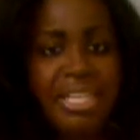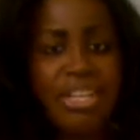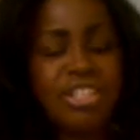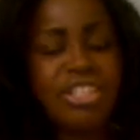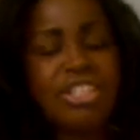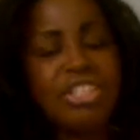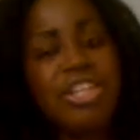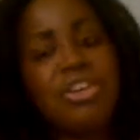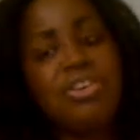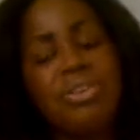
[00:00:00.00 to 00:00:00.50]
out
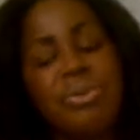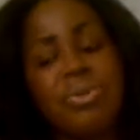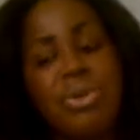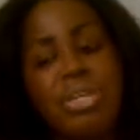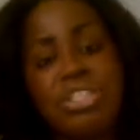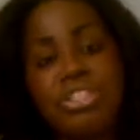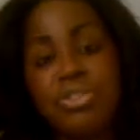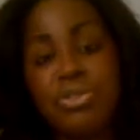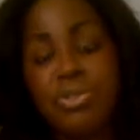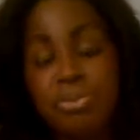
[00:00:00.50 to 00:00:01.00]
there that
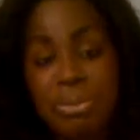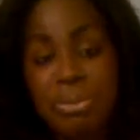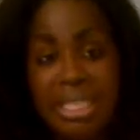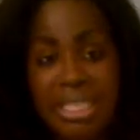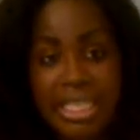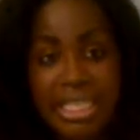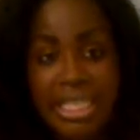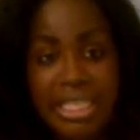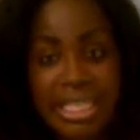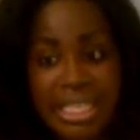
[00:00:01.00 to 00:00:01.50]
wants to do
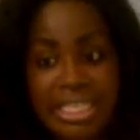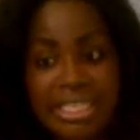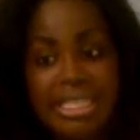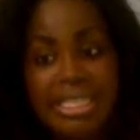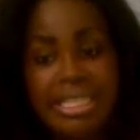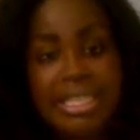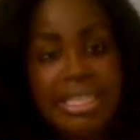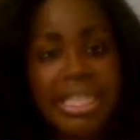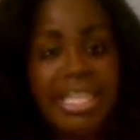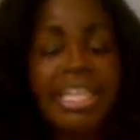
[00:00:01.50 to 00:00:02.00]
P90X,
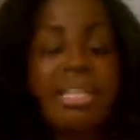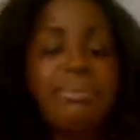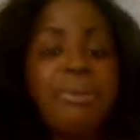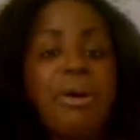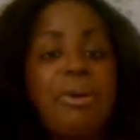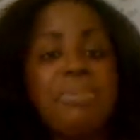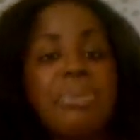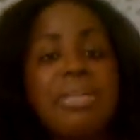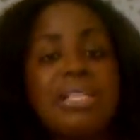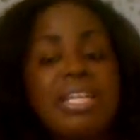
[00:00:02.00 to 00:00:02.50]
is thinking
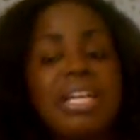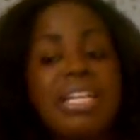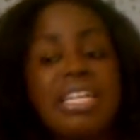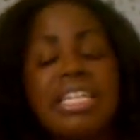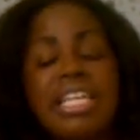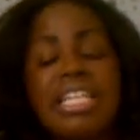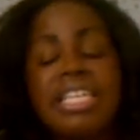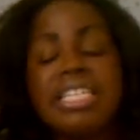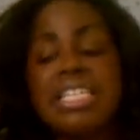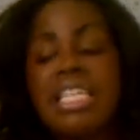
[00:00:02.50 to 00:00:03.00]
about
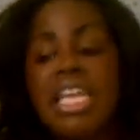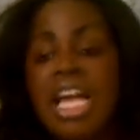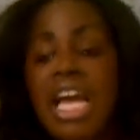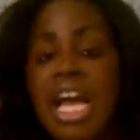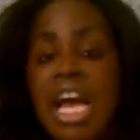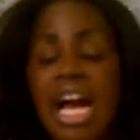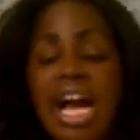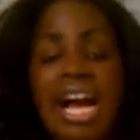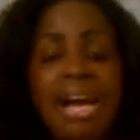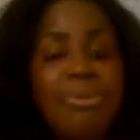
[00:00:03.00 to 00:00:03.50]
P90X,
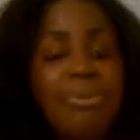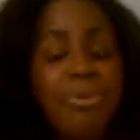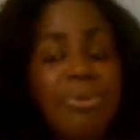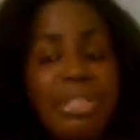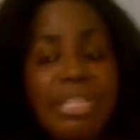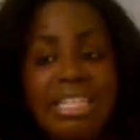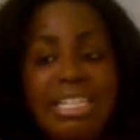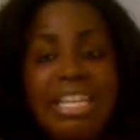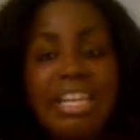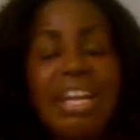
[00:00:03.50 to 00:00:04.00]
I'm
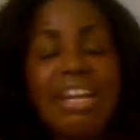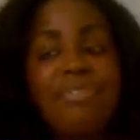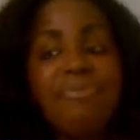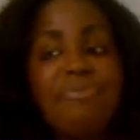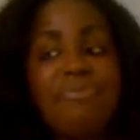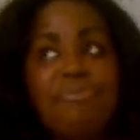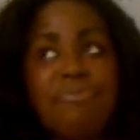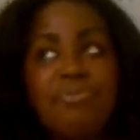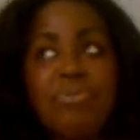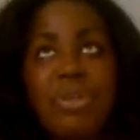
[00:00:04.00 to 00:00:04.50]
only
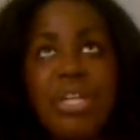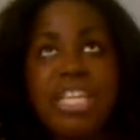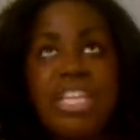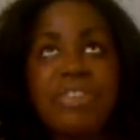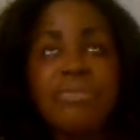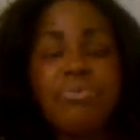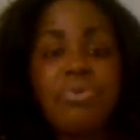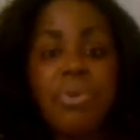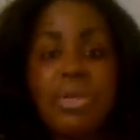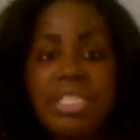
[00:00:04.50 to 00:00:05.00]

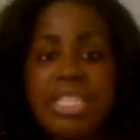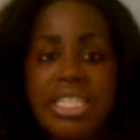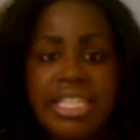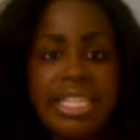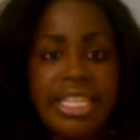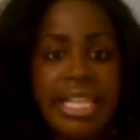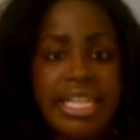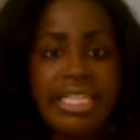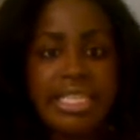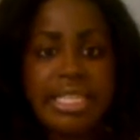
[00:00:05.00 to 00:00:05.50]
freaking 14
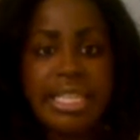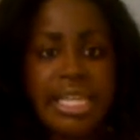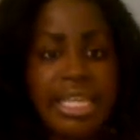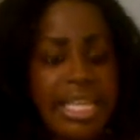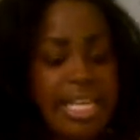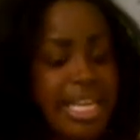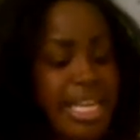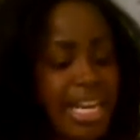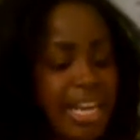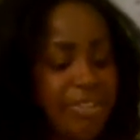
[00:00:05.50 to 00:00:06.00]
days
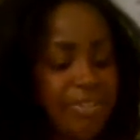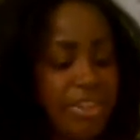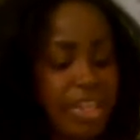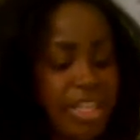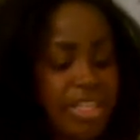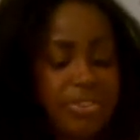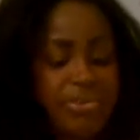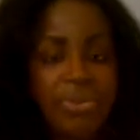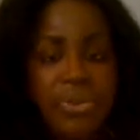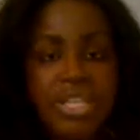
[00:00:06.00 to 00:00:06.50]
in, and I've
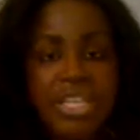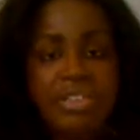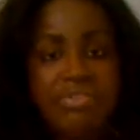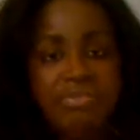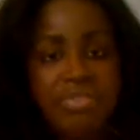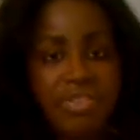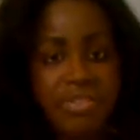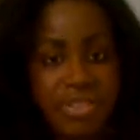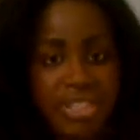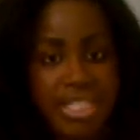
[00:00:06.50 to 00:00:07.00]
lost freaking
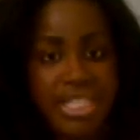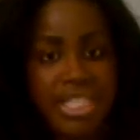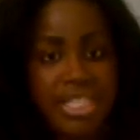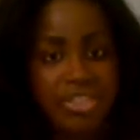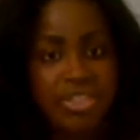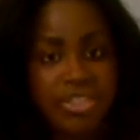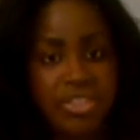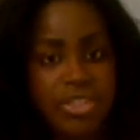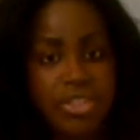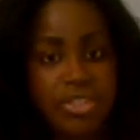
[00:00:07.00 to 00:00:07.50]
15
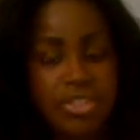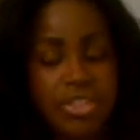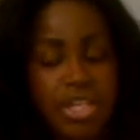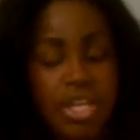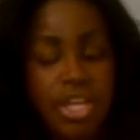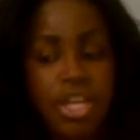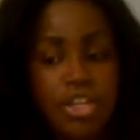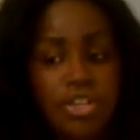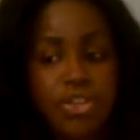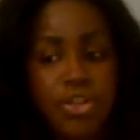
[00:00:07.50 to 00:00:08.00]
inches.
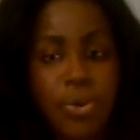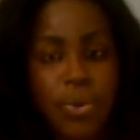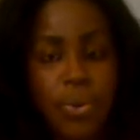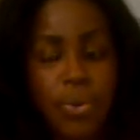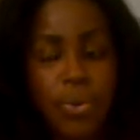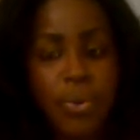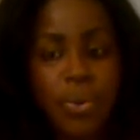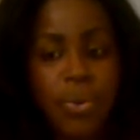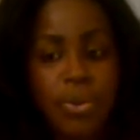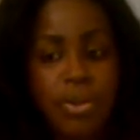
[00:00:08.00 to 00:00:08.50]

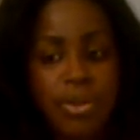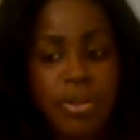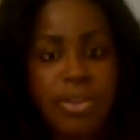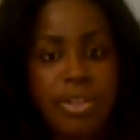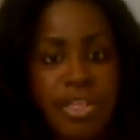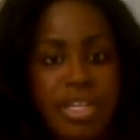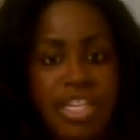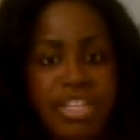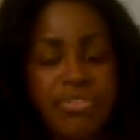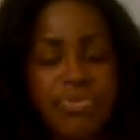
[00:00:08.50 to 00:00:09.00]
So
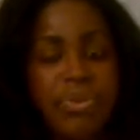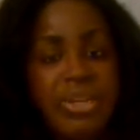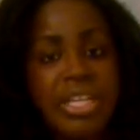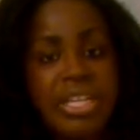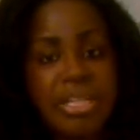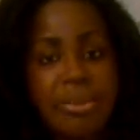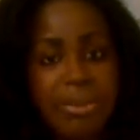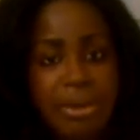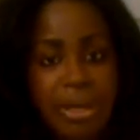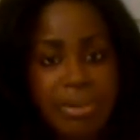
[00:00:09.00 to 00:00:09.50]
it's
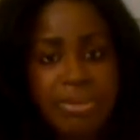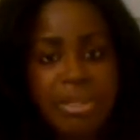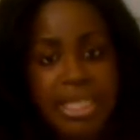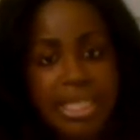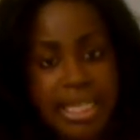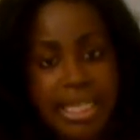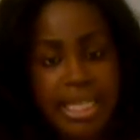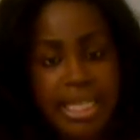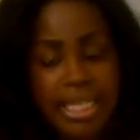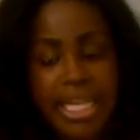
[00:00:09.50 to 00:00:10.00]
freaking the bomb
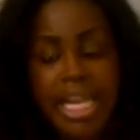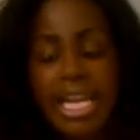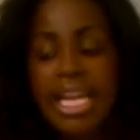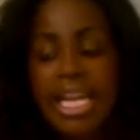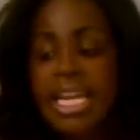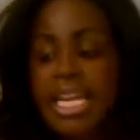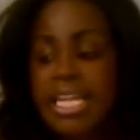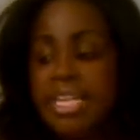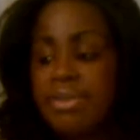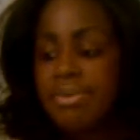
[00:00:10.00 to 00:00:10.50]
diggity.
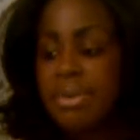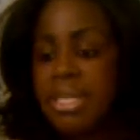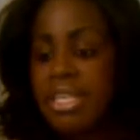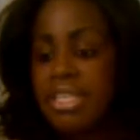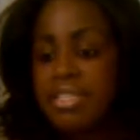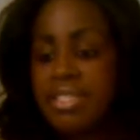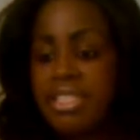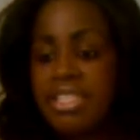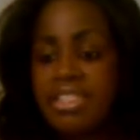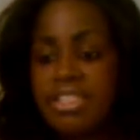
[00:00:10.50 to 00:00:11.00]

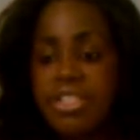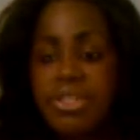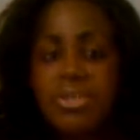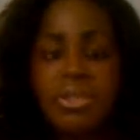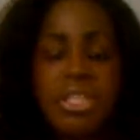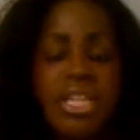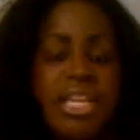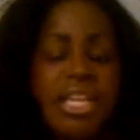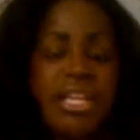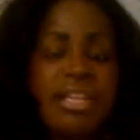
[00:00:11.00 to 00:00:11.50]
Anyways, until
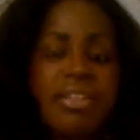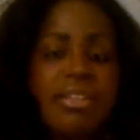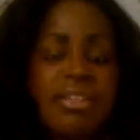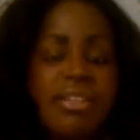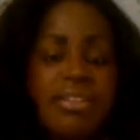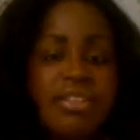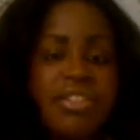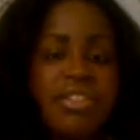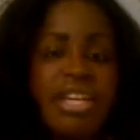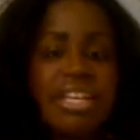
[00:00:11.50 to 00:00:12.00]

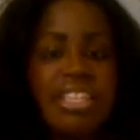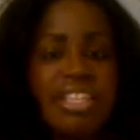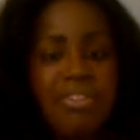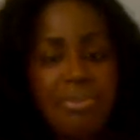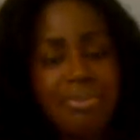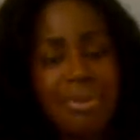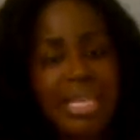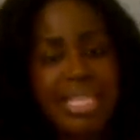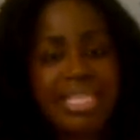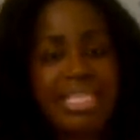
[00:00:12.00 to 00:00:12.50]
then, you guys have a
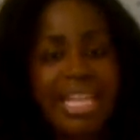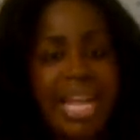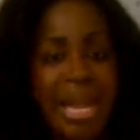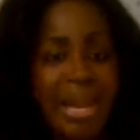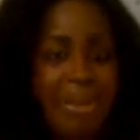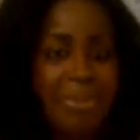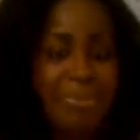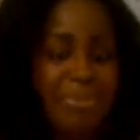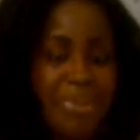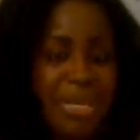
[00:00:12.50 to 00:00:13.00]
blessed
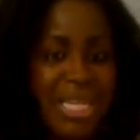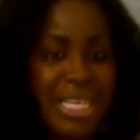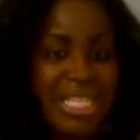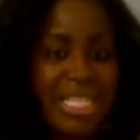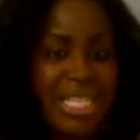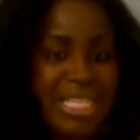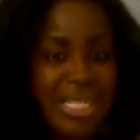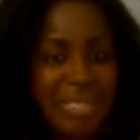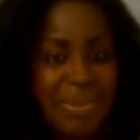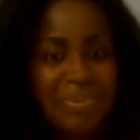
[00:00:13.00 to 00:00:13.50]
day.
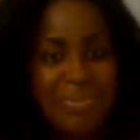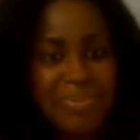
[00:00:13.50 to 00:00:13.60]
Peace.